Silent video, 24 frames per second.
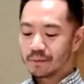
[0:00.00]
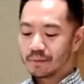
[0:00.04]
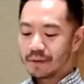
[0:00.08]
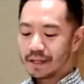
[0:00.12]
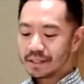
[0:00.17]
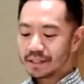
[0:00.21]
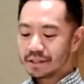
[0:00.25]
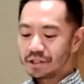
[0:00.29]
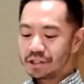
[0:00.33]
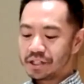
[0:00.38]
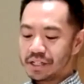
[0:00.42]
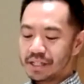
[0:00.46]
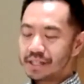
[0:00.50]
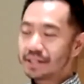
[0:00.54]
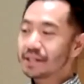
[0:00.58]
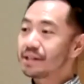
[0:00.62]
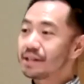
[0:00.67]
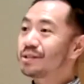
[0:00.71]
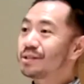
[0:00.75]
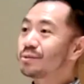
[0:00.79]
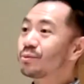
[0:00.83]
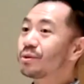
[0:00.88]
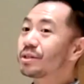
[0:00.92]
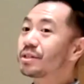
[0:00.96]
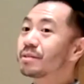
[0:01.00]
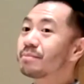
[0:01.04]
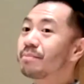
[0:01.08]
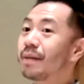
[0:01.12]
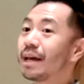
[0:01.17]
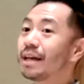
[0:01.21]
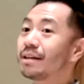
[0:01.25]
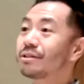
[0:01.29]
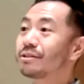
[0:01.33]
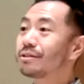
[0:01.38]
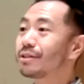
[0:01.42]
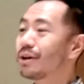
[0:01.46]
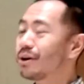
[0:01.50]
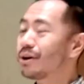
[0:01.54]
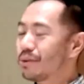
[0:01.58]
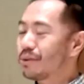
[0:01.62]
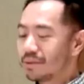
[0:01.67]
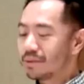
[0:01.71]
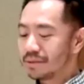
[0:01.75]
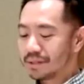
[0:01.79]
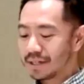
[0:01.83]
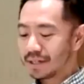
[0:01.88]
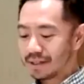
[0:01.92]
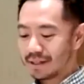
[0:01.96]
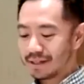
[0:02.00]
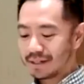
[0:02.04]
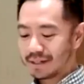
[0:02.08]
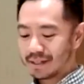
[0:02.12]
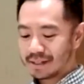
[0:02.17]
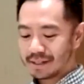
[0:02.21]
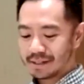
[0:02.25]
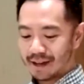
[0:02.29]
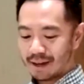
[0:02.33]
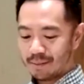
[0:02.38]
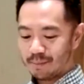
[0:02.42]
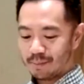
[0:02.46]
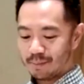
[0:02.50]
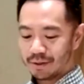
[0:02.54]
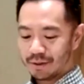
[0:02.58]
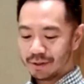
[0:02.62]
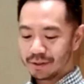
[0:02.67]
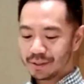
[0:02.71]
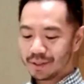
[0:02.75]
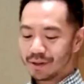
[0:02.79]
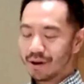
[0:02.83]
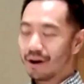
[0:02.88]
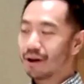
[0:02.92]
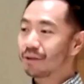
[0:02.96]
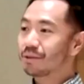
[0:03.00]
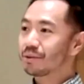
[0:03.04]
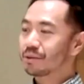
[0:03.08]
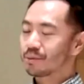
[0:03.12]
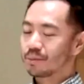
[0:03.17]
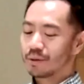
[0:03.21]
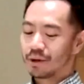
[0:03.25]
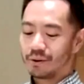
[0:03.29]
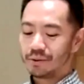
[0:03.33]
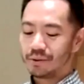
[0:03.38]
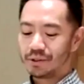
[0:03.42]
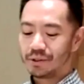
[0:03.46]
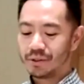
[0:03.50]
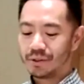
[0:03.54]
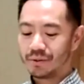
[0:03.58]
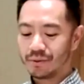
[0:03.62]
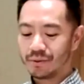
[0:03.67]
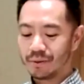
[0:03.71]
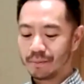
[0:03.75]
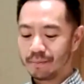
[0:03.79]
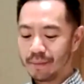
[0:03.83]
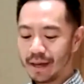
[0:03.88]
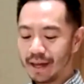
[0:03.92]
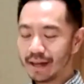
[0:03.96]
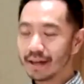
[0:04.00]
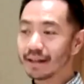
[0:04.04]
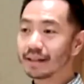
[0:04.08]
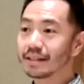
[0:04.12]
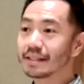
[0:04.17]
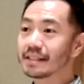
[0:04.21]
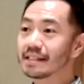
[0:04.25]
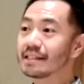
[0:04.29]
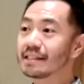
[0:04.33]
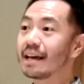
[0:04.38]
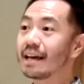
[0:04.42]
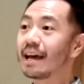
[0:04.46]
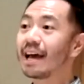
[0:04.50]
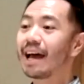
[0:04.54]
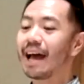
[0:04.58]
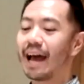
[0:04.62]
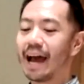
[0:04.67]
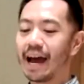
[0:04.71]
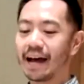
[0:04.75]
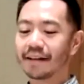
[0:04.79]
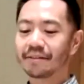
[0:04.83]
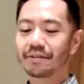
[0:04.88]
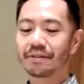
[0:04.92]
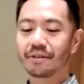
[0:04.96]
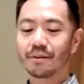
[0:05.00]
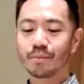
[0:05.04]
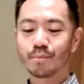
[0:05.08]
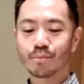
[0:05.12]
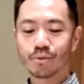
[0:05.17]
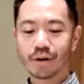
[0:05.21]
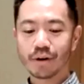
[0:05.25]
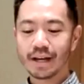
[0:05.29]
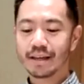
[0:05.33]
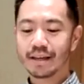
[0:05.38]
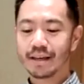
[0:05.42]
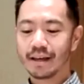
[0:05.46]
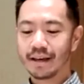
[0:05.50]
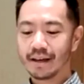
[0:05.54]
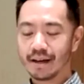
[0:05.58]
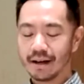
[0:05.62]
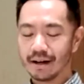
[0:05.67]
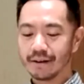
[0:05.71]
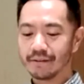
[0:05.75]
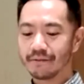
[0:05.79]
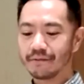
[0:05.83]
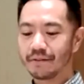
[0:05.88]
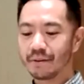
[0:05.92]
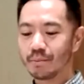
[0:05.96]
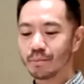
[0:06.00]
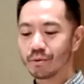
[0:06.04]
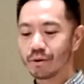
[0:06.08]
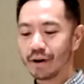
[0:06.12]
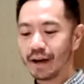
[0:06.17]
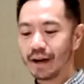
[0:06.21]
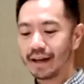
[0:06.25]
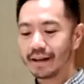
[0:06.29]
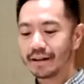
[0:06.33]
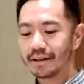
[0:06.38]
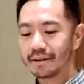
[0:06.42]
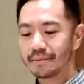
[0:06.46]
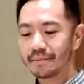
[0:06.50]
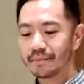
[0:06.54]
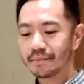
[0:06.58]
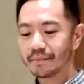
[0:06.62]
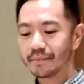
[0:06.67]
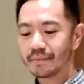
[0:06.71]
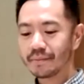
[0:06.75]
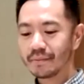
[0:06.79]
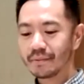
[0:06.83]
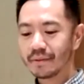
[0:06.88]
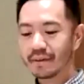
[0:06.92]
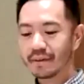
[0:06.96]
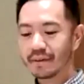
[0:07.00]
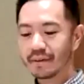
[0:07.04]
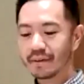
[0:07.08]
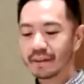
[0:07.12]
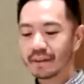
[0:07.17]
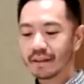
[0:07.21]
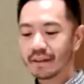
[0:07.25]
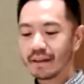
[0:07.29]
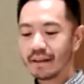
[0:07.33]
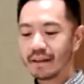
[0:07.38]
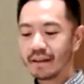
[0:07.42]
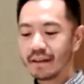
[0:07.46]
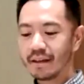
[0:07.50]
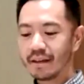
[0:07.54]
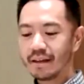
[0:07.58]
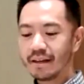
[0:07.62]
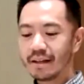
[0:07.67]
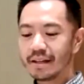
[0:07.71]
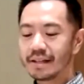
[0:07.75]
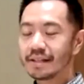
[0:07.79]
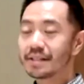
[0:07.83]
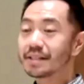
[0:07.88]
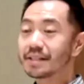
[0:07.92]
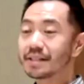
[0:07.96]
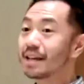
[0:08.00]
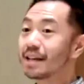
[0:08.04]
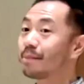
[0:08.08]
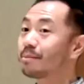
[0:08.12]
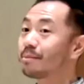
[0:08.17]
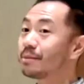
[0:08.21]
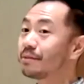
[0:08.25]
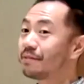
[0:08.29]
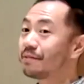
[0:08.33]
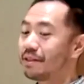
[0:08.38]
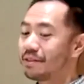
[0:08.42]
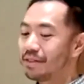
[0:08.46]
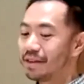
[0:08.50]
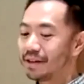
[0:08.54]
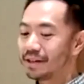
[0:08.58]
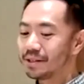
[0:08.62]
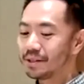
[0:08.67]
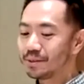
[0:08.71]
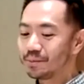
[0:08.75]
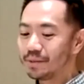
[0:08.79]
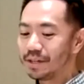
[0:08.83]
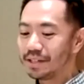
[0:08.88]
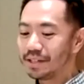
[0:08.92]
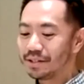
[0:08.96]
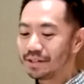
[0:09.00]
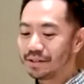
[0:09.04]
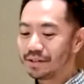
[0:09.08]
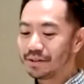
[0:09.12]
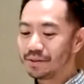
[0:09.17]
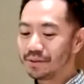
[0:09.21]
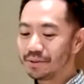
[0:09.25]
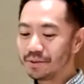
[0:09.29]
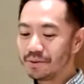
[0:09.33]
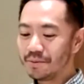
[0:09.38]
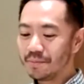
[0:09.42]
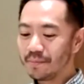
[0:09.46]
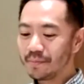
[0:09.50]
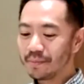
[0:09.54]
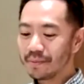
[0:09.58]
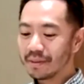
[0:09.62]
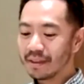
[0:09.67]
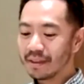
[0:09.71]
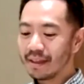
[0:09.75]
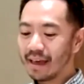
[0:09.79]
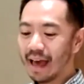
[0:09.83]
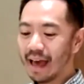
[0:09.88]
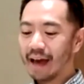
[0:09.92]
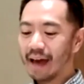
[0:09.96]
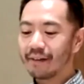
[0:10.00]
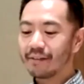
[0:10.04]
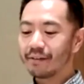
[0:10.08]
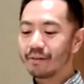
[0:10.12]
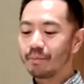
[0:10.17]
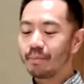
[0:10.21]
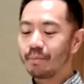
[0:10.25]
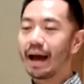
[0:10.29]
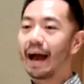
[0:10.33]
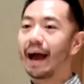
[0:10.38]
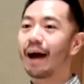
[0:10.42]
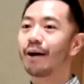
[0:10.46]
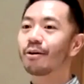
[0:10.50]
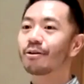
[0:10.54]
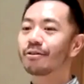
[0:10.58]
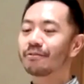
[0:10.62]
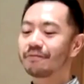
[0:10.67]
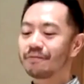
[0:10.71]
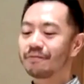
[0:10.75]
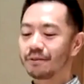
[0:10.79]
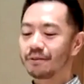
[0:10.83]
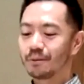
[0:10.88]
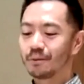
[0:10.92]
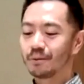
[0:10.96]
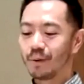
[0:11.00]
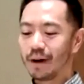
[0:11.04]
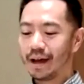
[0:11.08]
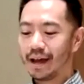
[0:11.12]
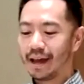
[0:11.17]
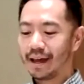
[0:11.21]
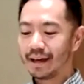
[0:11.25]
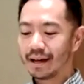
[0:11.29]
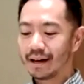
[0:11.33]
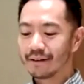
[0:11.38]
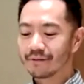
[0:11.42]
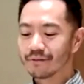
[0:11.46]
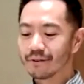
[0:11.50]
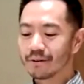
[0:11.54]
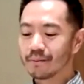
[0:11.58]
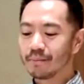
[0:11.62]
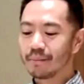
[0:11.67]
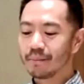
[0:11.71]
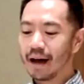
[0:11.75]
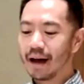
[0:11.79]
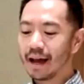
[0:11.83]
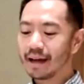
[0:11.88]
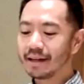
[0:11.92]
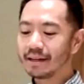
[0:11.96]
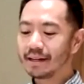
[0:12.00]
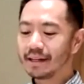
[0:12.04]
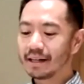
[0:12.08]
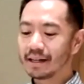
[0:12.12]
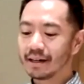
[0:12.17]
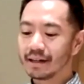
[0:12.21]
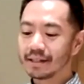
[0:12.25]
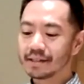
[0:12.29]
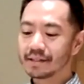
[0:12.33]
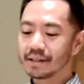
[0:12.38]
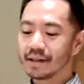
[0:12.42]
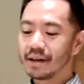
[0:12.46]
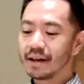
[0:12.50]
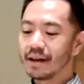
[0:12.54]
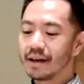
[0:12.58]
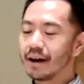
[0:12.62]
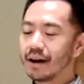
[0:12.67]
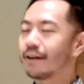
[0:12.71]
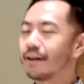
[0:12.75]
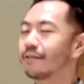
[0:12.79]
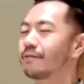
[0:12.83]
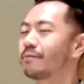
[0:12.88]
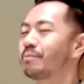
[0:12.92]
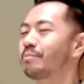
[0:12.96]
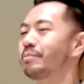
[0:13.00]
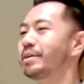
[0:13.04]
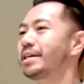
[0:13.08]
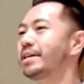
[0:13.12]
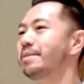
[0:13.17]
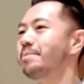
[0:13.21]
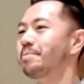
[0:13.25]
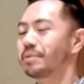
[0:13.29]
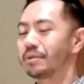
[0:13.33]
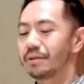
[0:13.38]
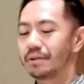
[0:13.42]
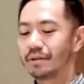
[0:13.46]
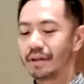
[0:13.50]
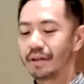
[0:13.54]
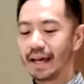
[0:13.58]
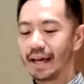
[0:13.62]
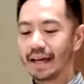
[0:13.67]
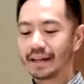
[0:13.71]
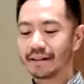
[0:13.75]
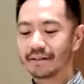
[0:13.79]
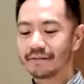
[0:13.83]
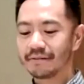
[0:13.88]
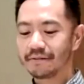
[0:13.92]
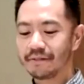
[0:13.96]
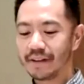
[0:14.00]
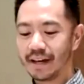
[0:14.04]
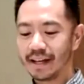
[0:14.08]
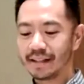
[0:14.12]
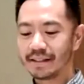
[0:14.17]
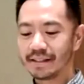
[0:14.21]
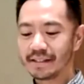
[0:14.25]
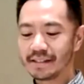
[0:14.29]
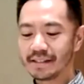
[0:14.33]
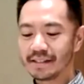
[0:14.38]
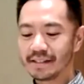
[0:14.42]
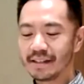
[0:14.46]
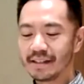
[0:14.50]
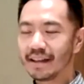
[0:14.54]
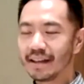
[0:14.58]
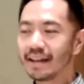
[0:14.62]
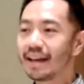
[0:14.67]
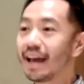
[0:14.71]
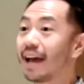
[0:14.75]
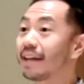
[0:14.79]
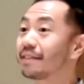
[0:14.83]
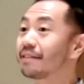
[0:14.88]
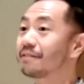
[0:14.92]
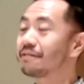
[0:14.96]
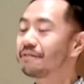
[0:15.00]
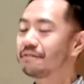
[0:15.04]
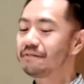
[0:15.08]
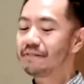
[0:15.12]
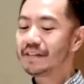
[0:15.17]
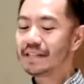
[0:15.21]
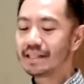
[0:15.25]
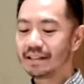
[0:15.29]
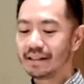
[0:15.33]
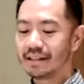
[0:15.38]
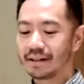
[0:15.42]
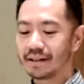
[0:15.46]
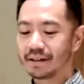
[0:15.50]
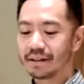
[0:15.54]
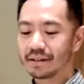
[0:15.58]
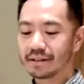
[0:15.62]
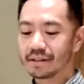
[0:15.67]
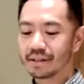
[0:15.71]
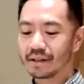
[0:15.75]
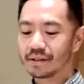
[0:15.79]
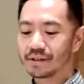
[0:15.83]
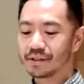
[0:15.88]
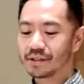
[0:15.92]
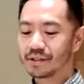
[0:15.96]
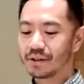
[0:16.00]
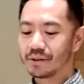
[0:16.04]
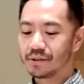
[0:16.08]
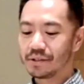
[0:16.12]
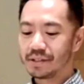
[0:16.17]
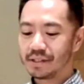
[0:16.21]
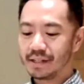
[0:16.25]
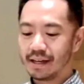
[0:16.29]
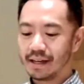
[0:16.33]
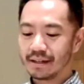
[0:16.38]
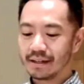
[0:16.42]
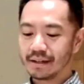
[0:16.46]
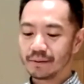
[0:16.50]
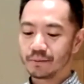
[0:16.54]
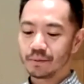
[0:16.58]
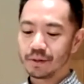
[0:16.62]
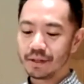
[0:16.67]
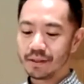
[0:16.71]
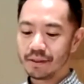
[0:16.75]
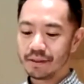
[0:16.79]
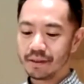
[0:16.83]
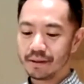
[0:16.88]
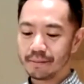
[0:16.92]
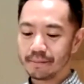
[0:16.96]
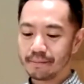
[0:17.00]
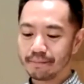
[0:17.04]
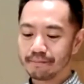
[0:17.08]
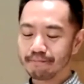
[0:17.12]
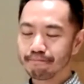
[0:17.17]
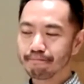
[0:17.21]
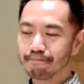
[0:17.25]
risen Jesus was made known to the disciples on the road to Emmaus at the breaking of the bread. Some of the things we do have a powerful way of reminding us of people and events and the feelings associated with them.